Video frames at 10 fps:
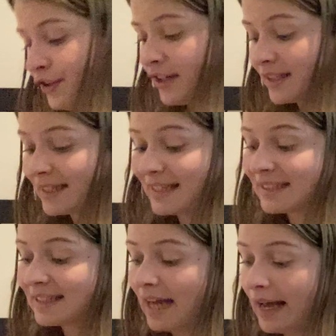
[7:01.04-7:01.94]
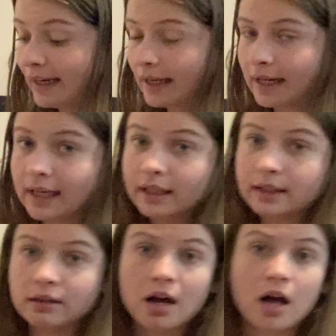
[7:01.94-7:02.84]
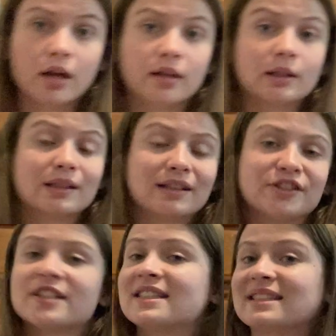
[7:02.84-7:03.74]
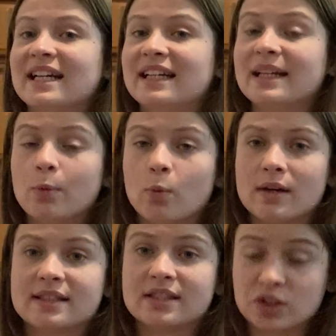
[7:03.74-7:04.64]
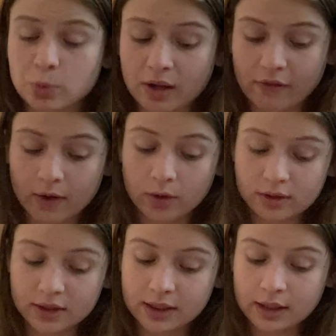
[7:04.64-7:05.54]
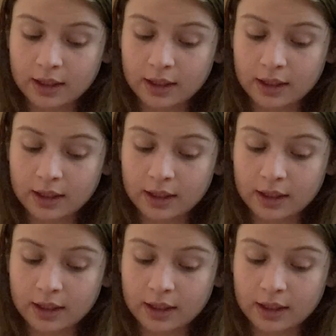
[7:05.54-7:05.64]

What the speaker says: Justice Kennedy. Justice Kennedy was the swing vote,